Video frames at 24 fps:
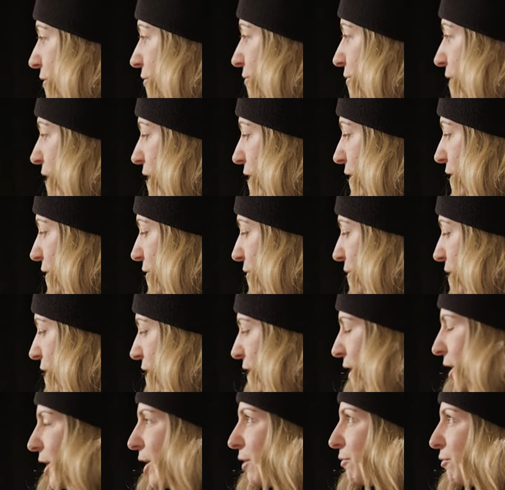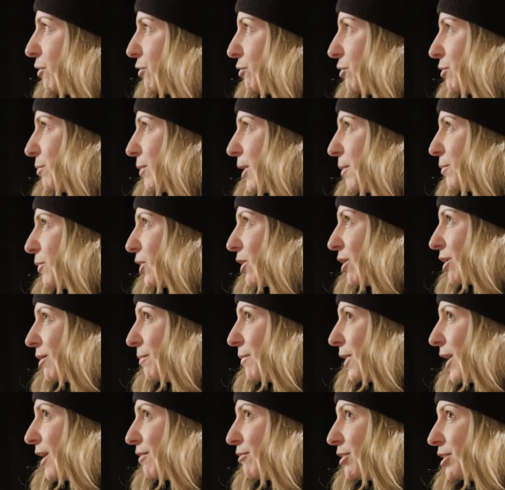to follow. If you remember our
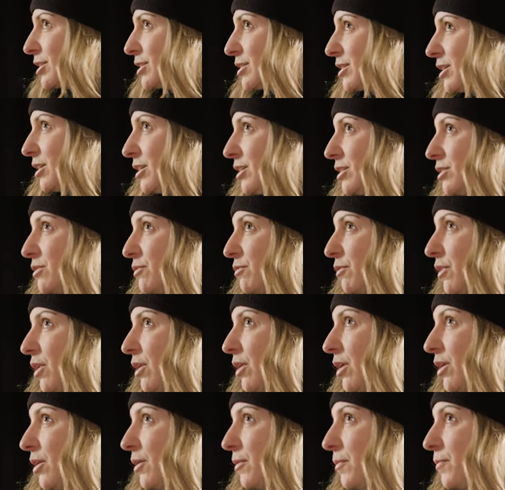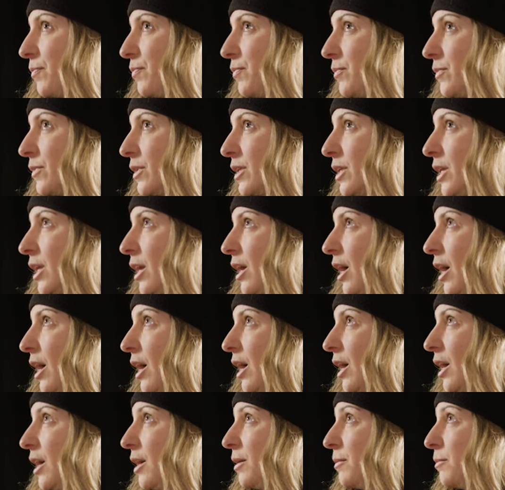Maverick skis from,
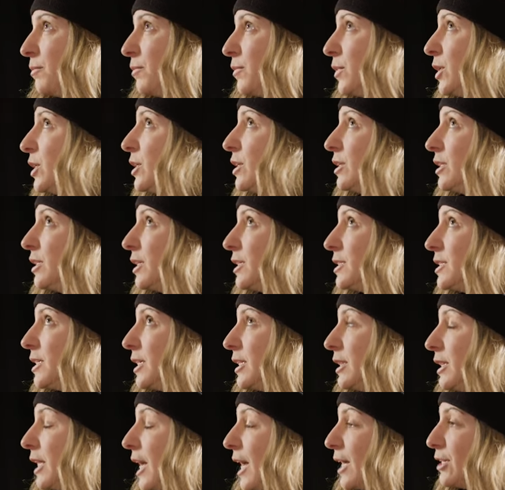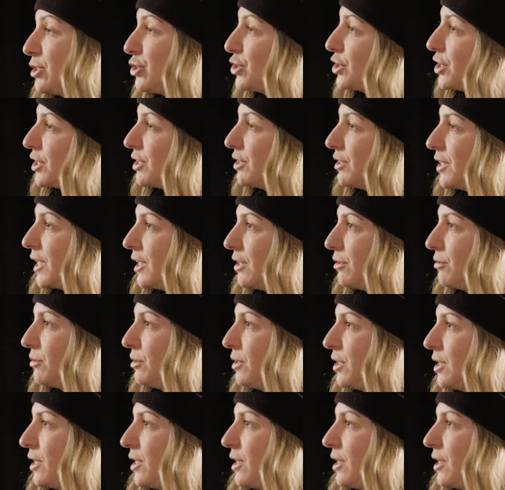last year now,